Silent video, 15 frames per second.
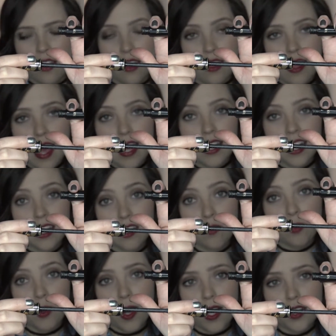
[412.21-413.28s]
that kind
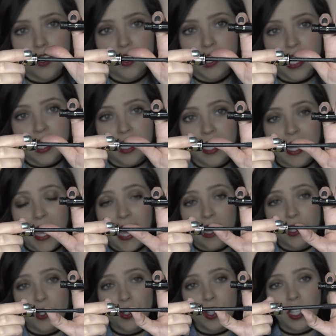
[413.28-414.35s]
of brush and it
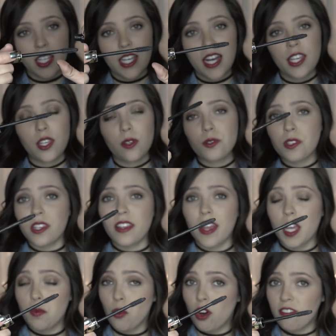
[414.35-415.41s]
actually I usually
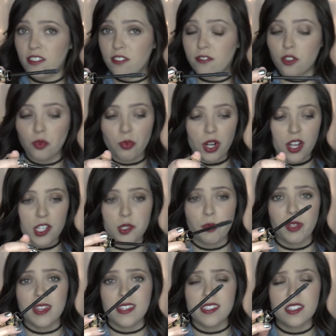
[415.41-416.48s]
like more of a full brush
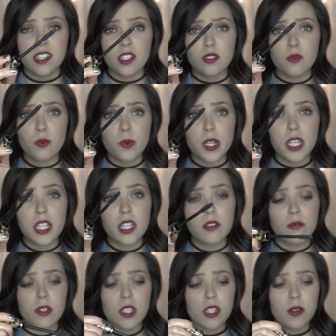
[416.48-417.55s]
but this does really
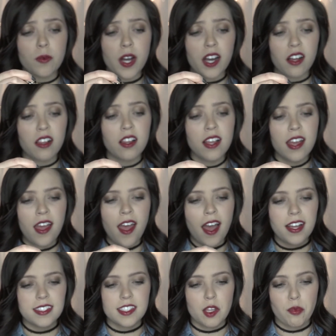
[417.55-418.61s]
really well
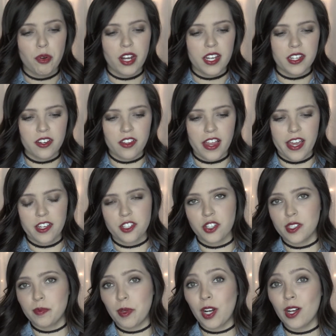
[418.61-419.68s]
at separating your
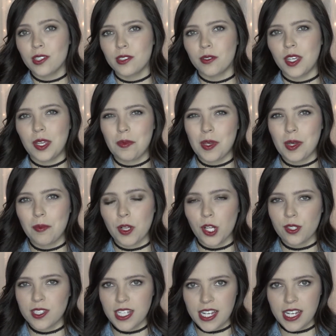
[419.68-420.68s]
lashes but also keeping them close